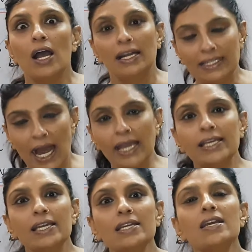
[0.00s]

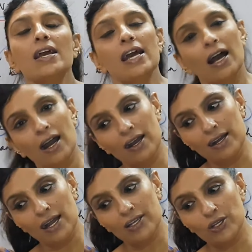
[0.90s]
Nike
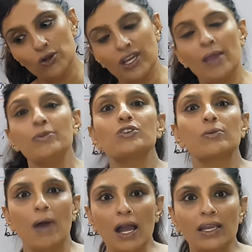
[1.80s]
came into the
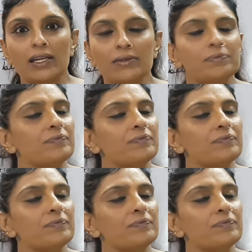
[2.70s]
market,